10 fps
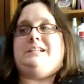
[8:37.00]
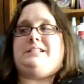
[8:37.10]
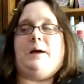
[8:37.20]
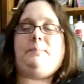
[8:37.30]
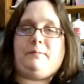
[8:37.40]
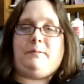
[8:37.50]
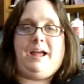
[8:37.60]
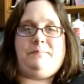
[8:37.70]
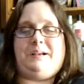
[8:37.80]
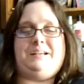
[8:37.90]
step
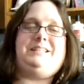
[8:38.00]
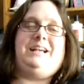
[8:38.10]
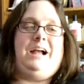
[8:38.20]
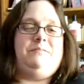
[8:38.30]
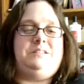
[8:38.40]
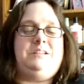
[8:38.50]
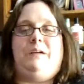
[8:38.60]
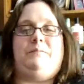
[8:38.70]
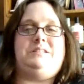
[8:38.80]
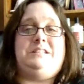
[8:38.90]
away because I was
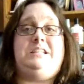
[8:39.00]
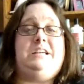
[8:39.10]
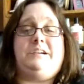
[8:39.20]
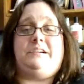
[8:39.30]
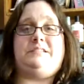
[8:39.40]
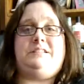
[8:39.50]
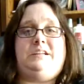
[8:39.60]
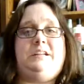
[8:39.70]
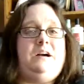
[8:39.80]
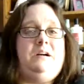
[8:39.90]
I was in tears.
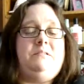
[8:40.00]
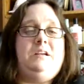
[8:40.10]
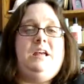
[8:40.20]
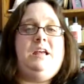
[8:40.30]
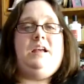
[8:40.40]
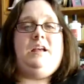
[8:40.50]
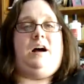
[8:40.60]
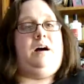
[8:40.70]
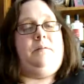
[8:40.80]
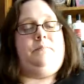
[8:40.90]
You know,
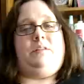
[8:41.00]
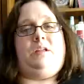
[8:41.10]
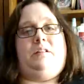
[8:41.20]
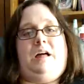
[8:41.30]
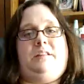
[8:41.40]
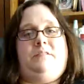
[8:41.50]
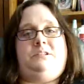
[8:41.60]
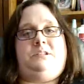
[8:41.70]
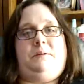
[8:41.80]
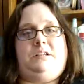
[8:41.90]
um, a lot of the
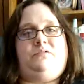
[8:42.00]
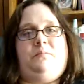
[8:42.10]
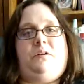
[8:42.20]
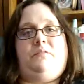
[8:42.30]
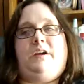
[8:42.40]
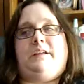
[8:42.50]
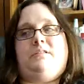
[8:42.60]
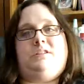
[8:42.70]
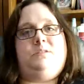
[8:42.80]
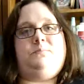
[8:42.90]
response from our
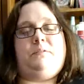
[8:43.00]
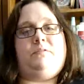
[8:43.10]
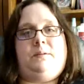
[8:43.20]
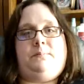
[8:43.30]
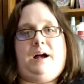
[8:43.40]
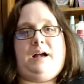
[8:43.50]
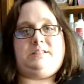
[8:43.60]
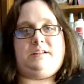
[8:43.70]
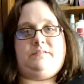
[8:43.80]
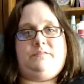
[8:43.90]
regulars has been really
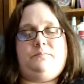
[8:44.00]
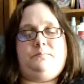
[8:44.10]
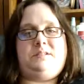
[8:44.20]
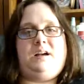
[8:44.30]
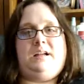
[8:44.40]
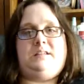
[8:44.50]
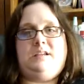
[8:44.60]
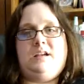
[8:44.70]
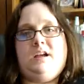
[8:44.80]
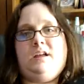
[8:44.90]
positive.
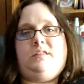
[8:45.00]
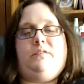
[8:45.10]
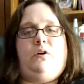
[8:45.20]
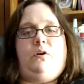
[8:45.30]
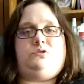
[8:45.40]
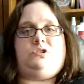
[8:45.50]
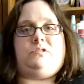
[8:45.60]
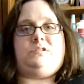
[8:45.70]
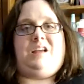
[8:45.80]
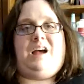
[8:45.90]
Besides the
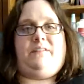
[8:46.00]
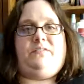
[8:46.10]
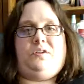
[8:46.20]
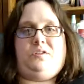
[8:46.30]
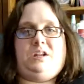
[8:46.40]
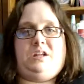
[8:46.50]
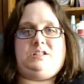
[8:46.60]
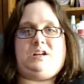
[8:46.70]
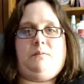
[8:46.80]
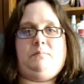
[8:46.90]
vultures that feel the need
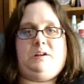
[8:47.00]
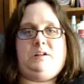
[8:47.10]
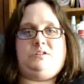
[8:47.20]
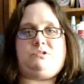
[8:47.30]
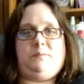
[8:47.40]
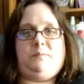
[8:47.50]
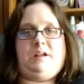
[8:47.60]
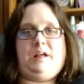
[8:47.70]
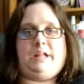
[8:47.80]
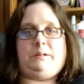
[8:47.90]
to come in and scream and
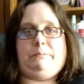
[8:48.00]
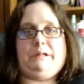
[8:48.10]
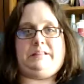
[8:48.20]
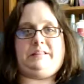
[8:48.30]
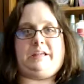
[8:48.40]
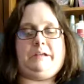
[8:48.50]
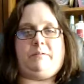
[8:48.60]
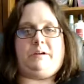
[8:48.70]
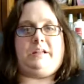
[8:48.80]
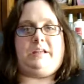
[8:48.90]
yell and complain, thinking
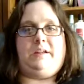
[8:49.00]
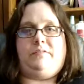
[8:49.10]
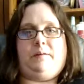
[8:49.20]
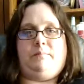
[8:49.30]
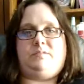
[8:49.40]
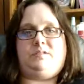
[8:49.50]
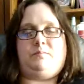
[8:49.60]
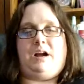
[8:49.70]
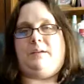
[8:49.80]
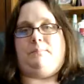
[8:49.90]
we're going to give them
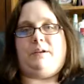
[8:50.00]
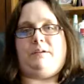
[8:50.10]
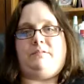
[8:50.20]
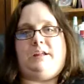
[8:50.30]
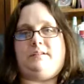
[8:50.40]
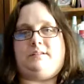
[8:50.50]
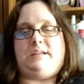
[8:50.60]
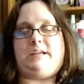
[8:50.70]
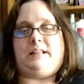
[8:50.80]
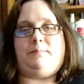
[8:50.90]
some kind of better deal
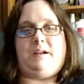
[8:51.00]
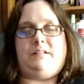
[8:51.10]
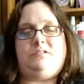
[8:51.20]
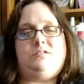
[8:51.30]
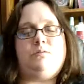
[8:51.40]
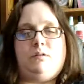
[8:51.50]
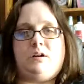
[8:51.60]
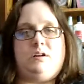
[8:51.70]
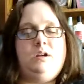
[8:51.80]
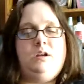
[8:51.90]
to get them out of the store,